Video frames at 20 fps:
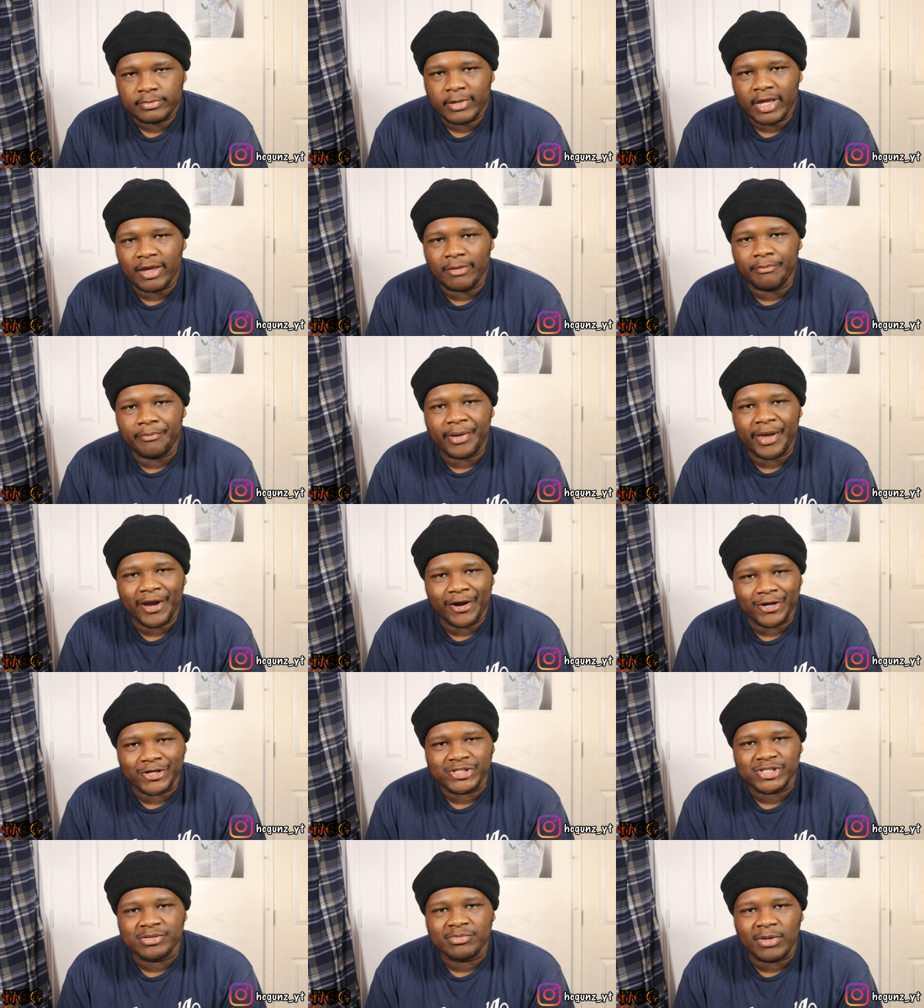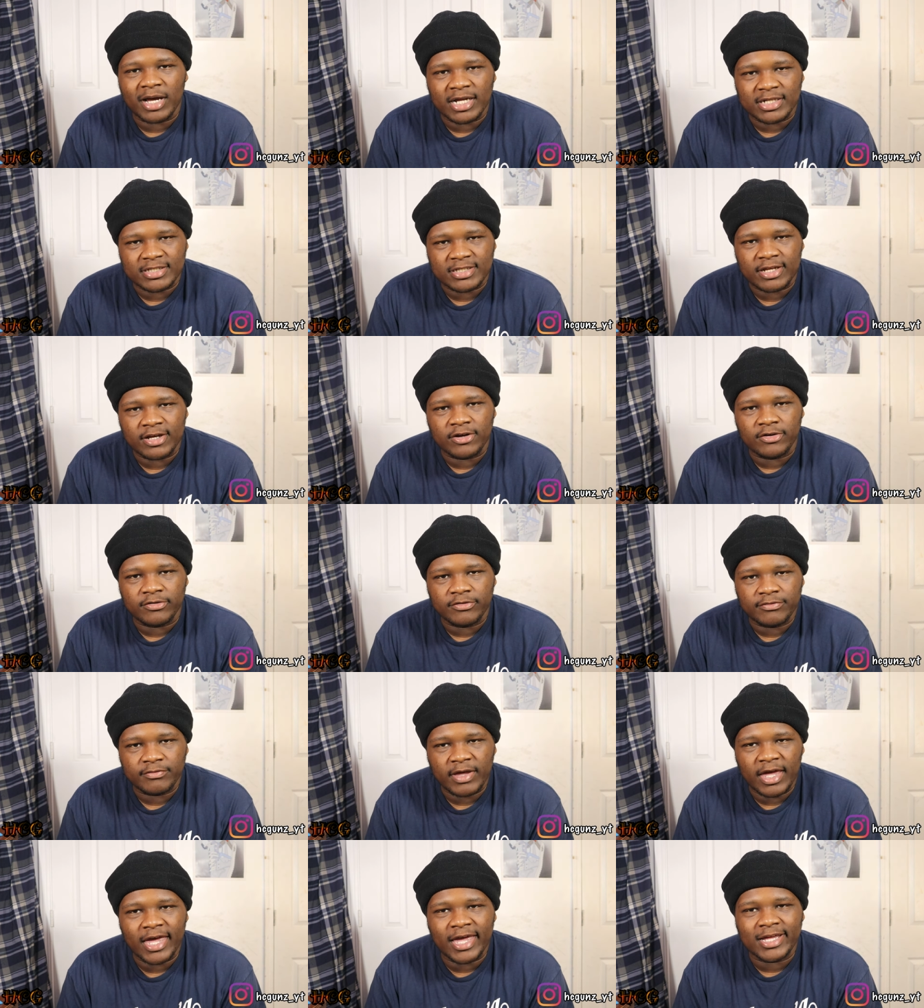Embarrassed myself
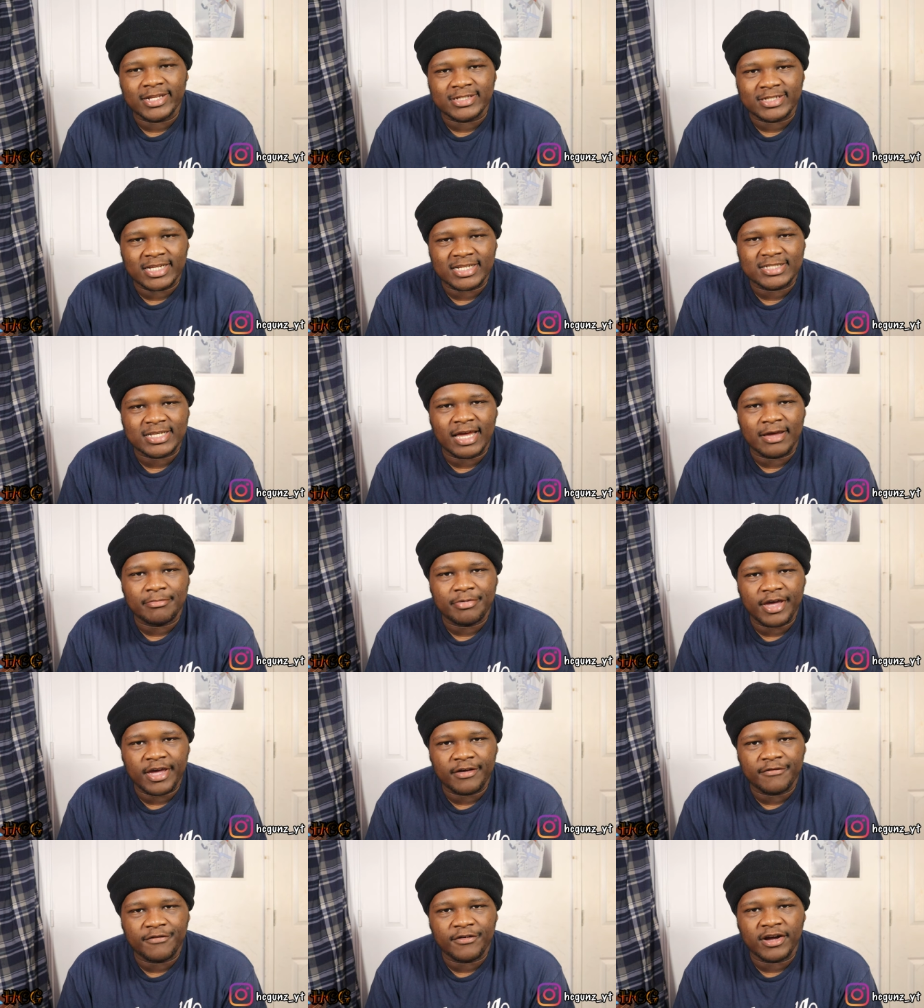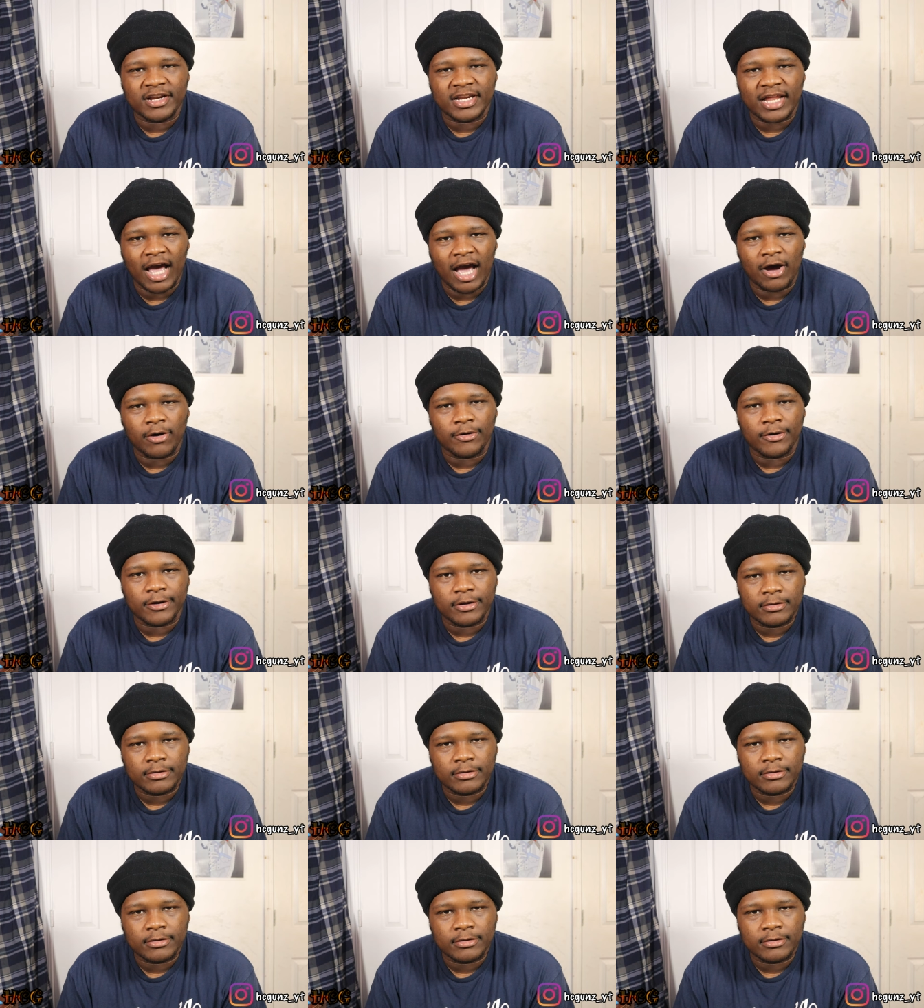and just had paid for an hour.